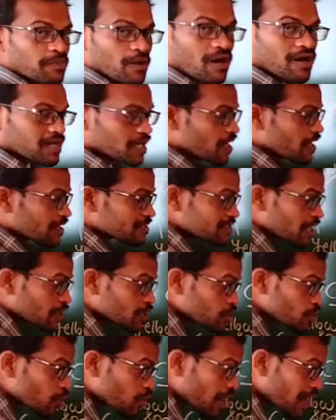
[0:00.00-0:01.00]
spot,
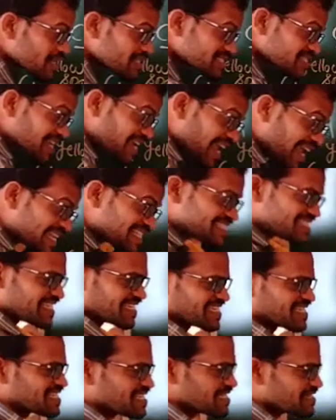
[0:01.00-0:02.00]
the neurons are
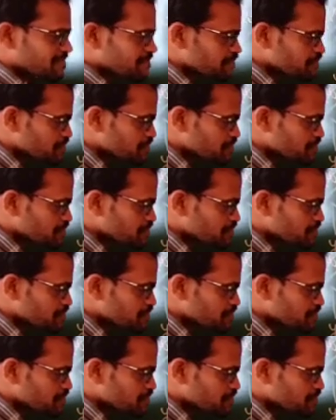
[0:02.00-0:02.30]
exit.